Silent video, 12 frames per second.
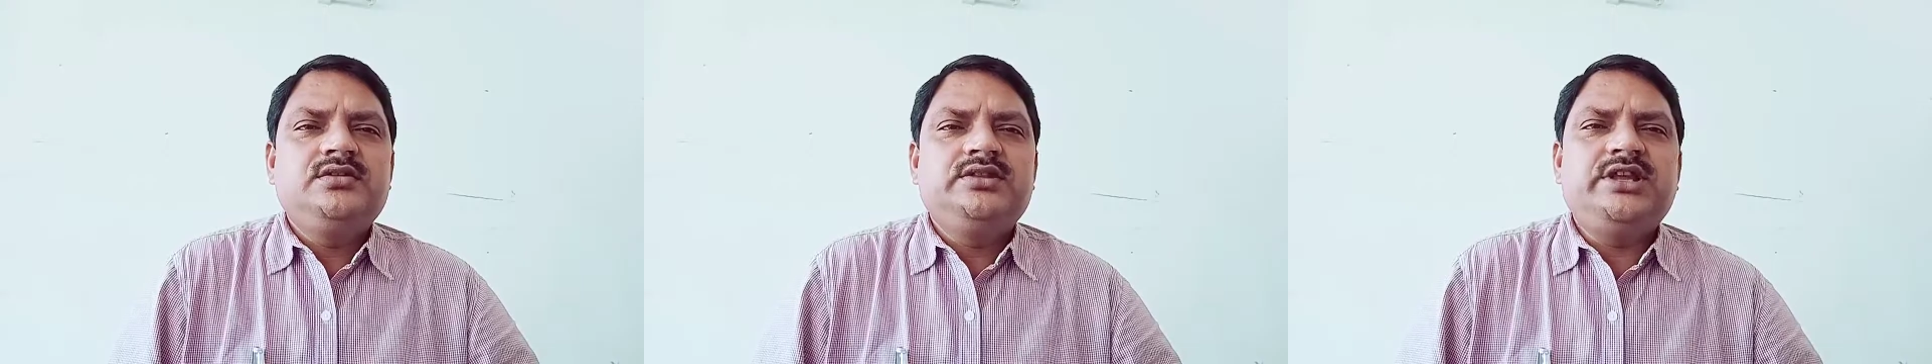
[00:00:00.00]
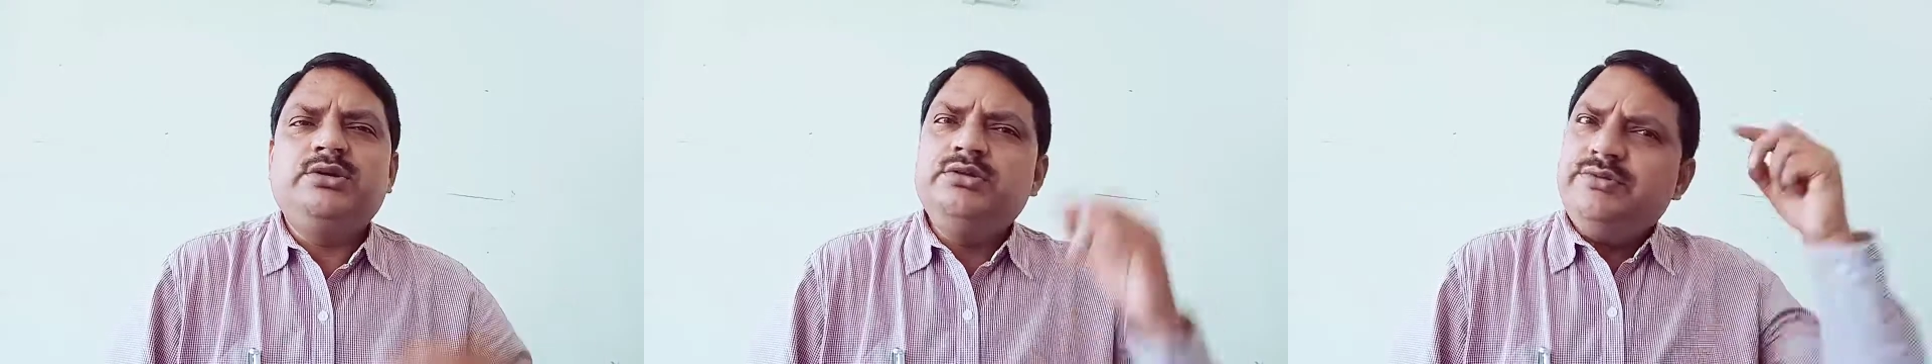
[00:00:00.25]

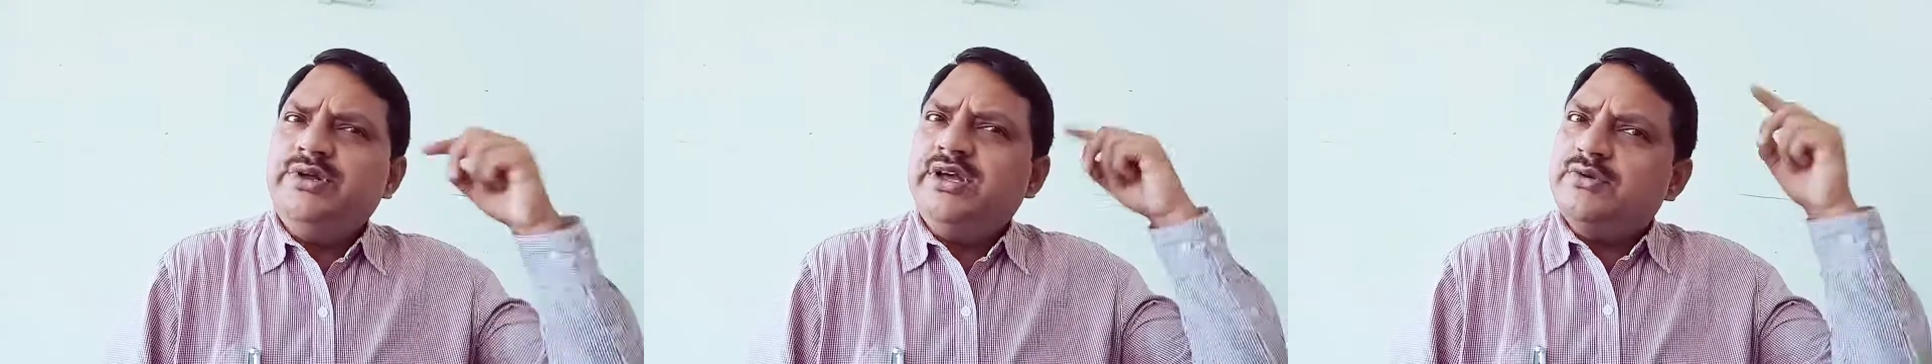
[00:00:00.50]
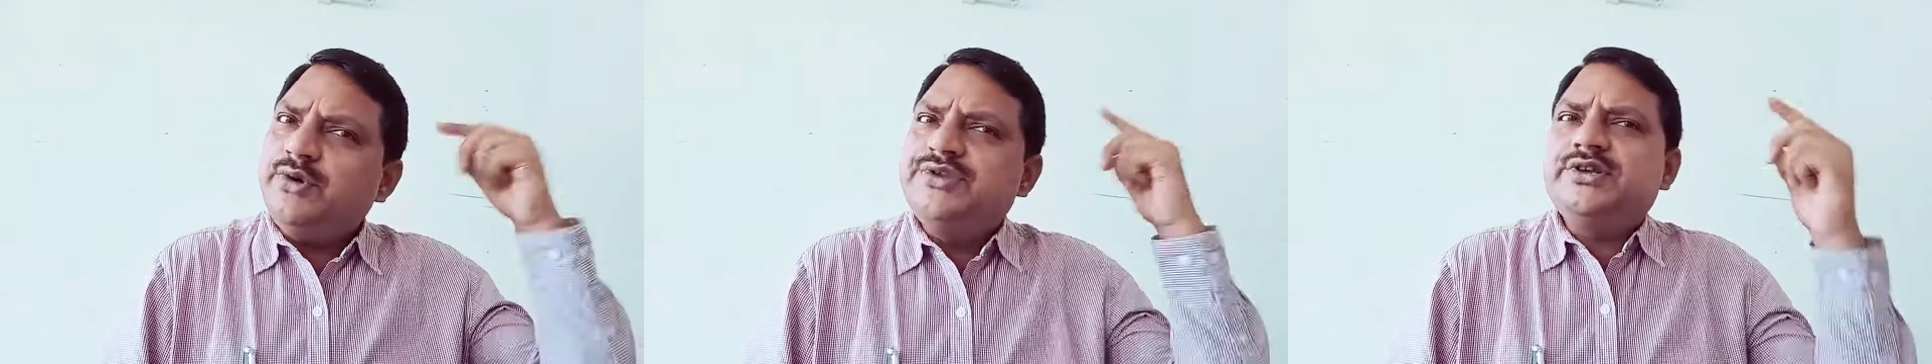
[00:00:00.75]
There will be a
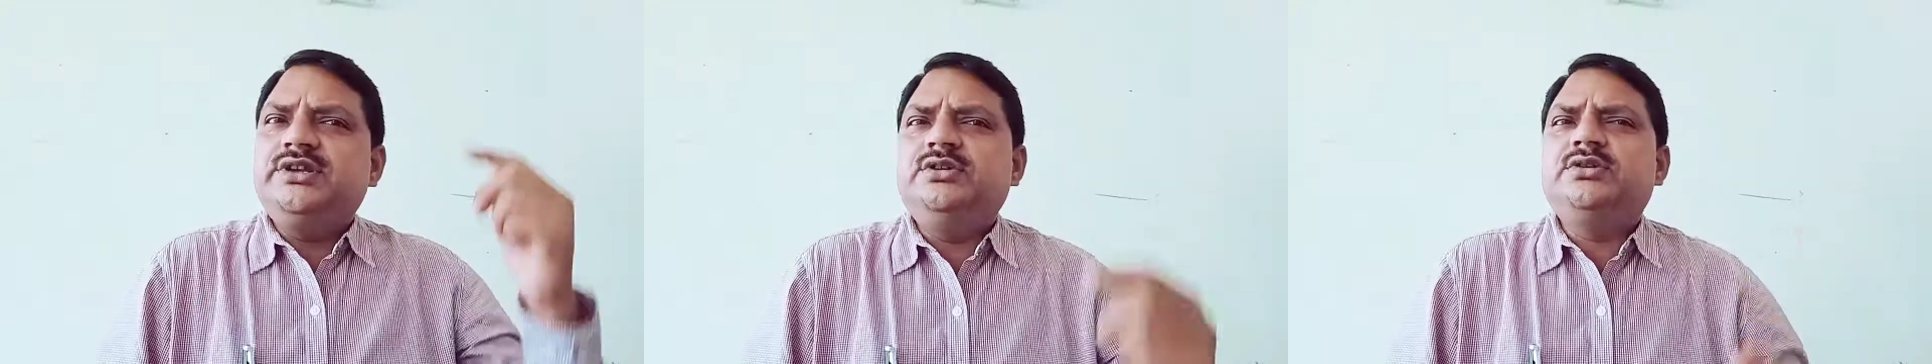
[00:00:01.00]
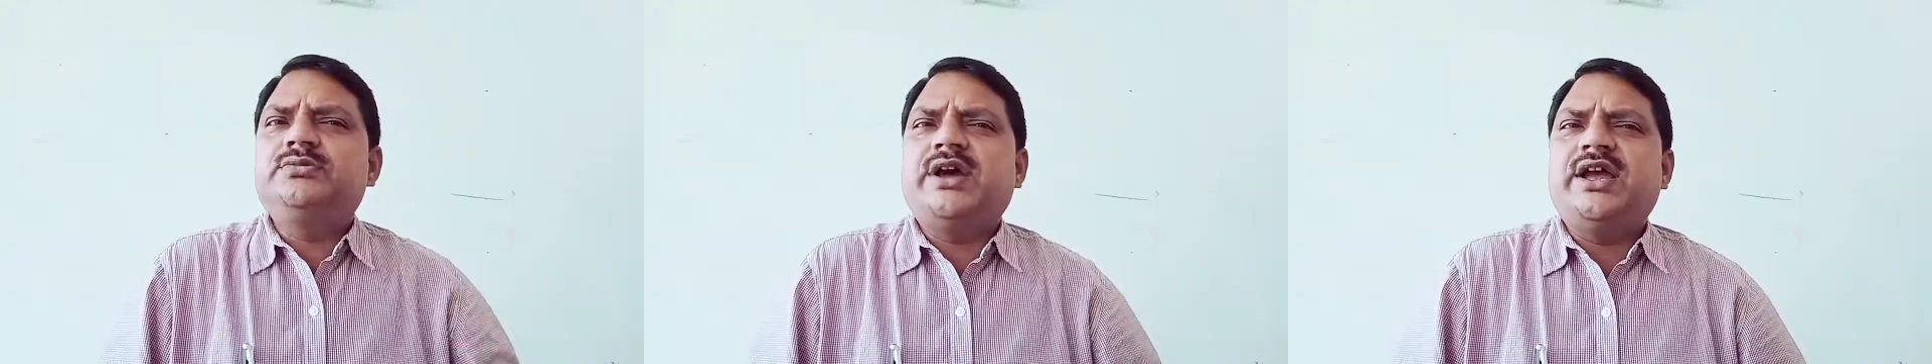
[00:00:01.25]
question in
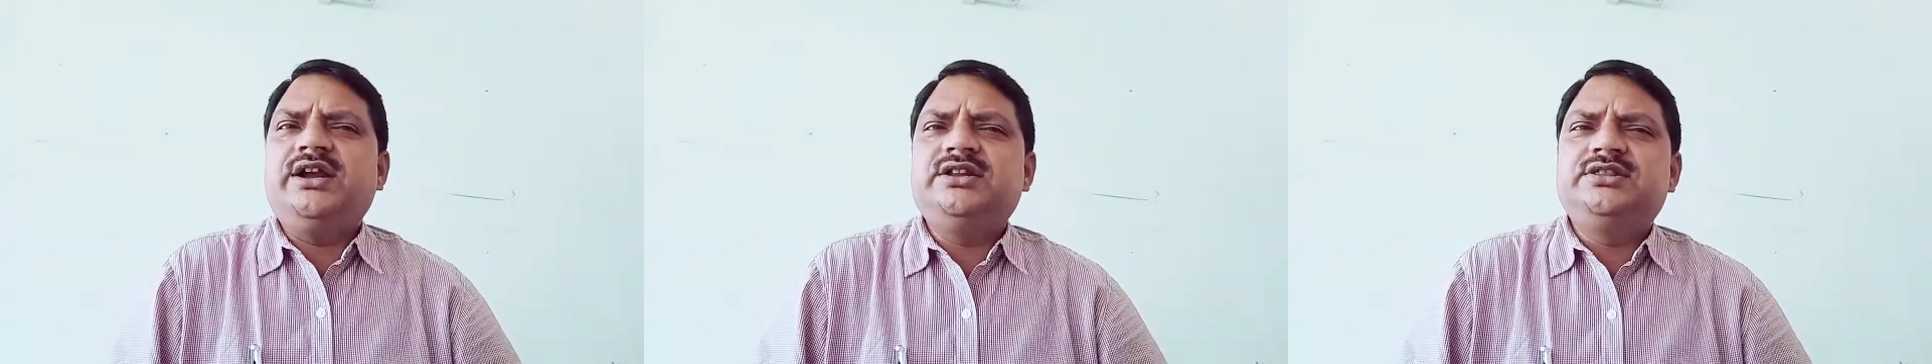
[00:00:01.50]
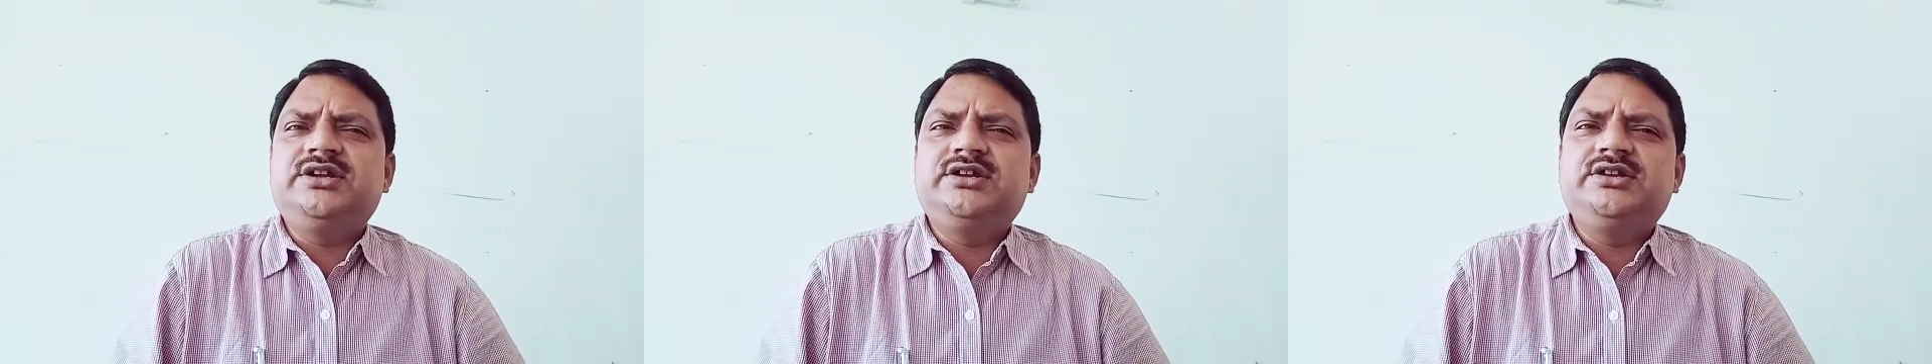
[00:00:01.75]
your mind
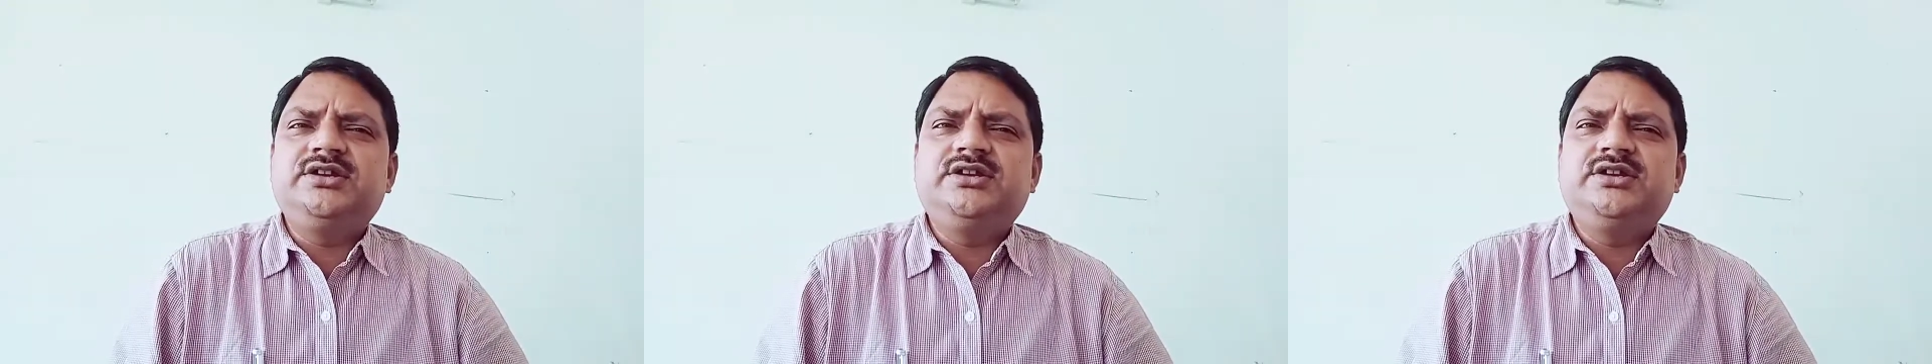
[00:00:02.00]
that